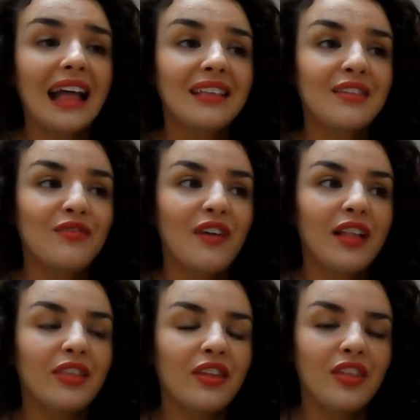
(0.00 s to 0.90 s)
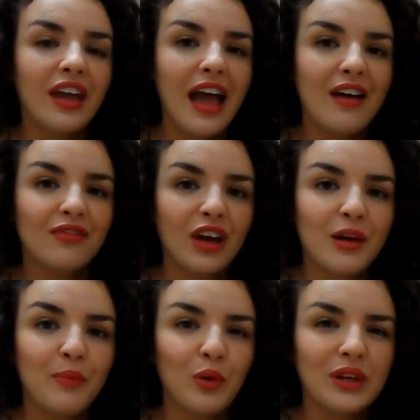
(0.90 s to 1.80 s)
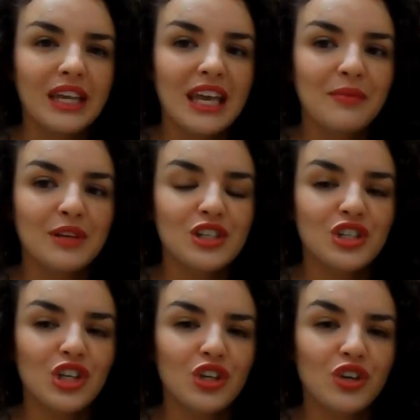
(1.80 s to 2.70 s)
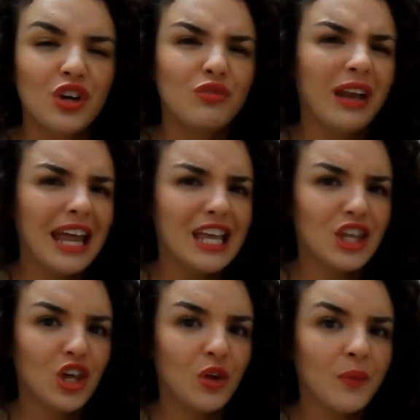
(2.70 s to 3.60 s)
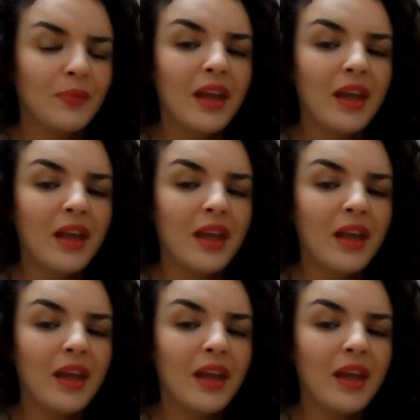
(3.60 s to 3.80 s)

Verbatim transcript: and felt that they have like a body image that you can relate to.